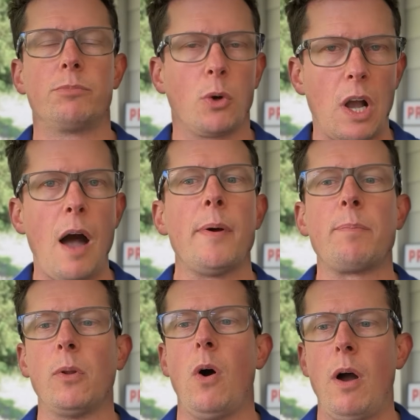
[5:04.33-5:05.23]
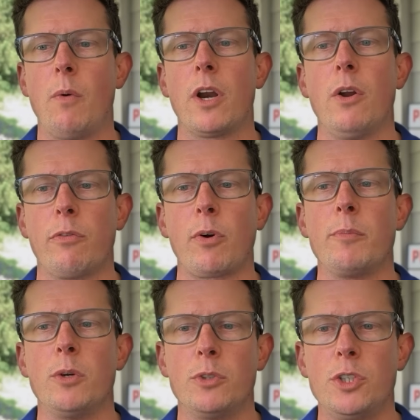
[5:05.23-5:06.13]
So comment below. I want to know from
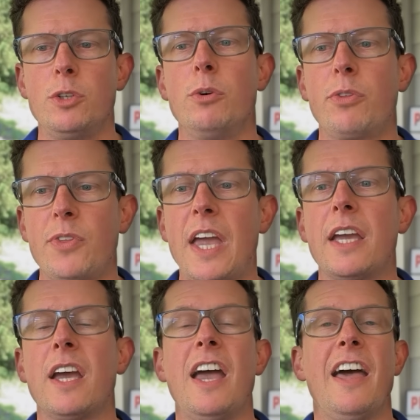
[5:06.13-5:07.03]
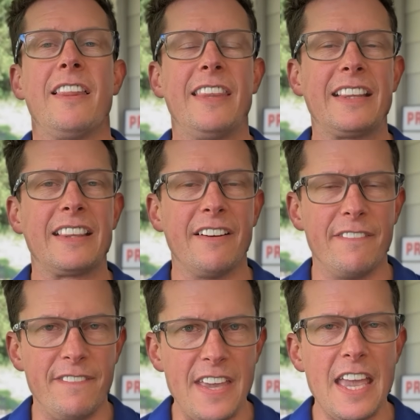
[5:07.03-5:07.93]
you. Do you think that the
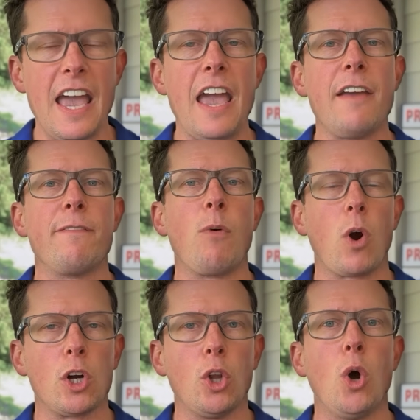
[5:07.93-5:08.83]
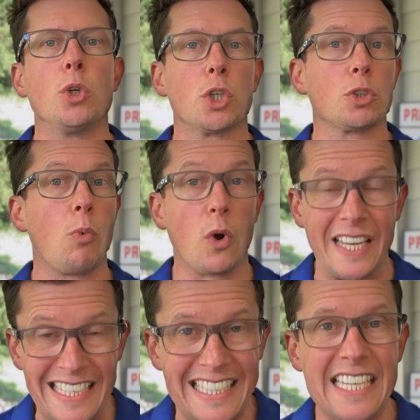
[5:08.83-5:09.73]
VA foreclosures will
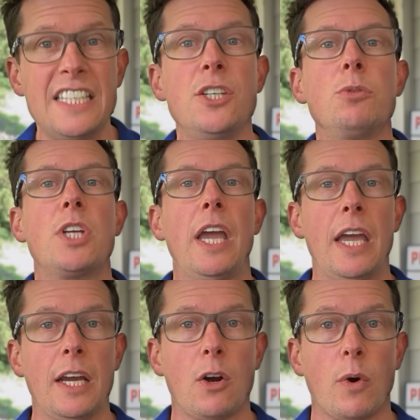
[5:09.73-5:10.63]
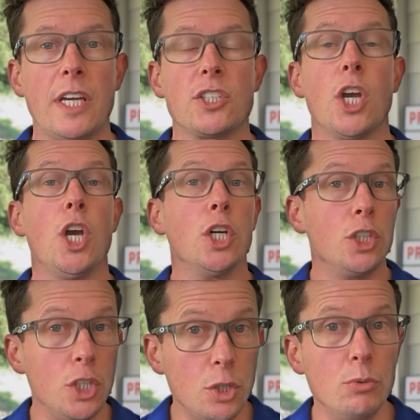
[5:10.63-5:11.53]
continue to increase?
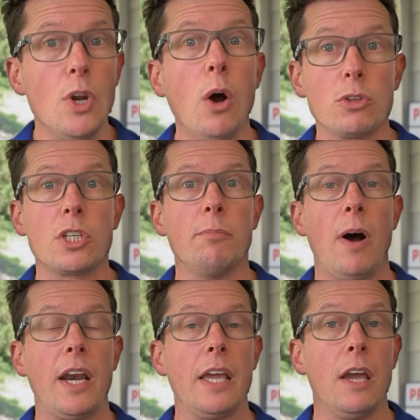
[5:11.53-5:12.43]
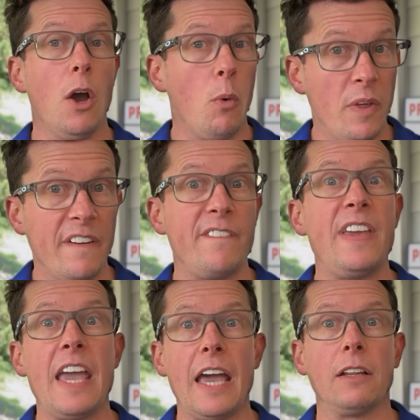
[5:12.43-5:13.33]
Do you know somebody with a
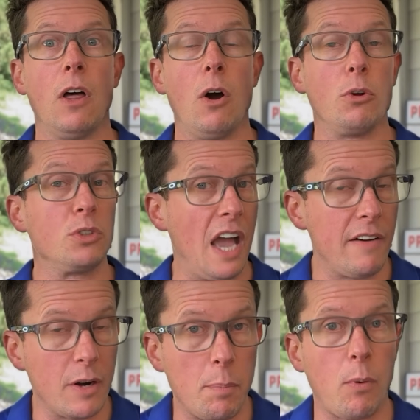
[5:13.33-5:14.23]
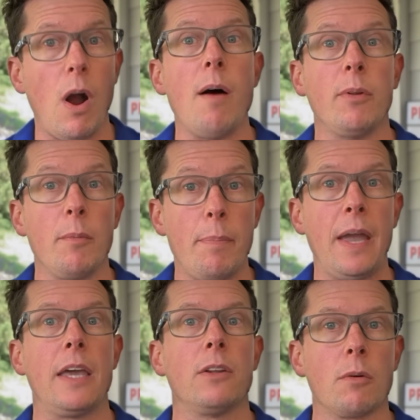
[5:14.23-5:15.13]
VA loan who's having a problem
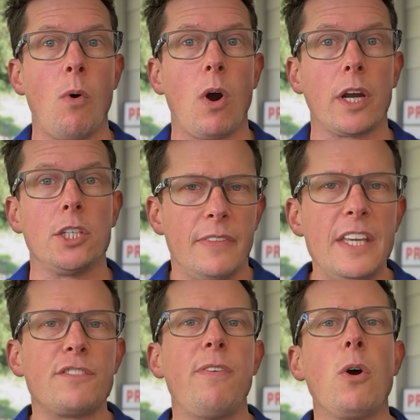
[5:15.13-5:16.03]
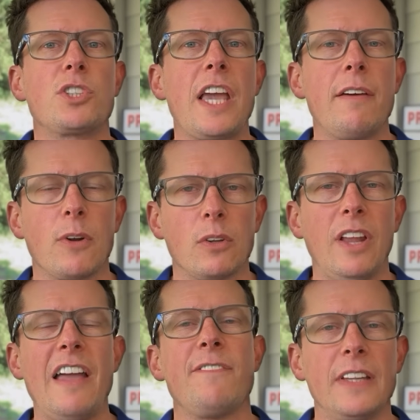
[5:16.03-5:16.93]
paying their mortgage? These folks gave their
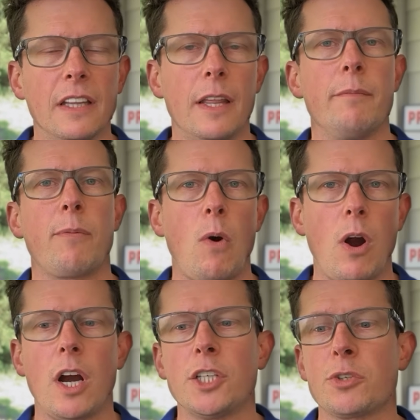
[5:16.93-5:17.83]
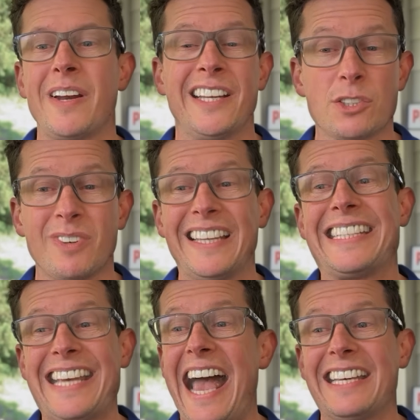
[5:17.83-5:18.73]
life and limb for our country, and it's really
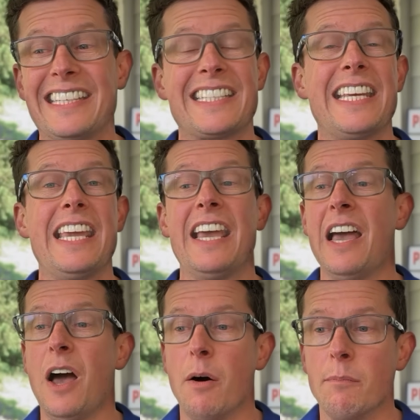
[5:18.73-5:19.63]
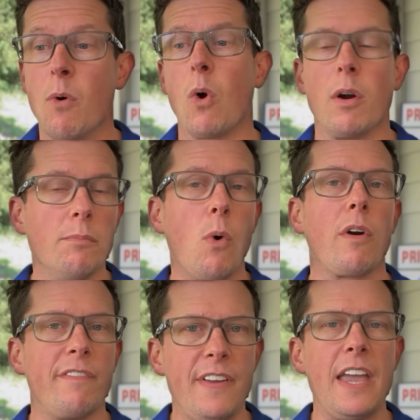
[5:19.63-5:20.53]
sad to see more and more
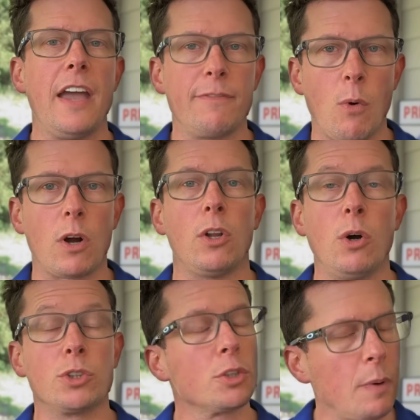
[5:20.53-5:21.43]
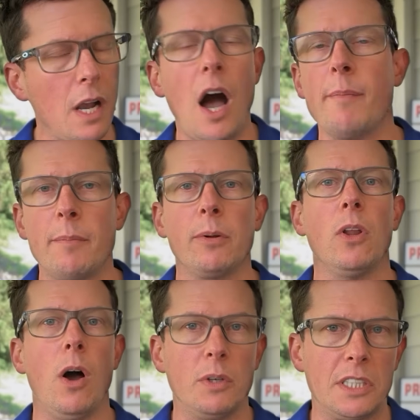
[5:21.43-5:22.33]
VA foreclosures, but comment
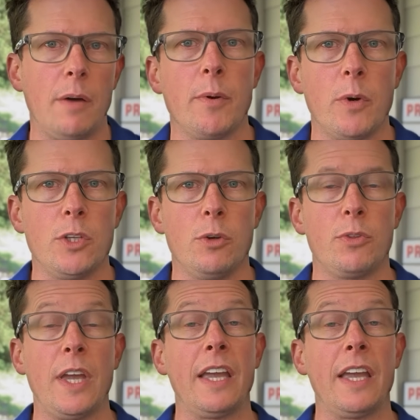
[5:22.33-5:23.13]
below and tell me what you think.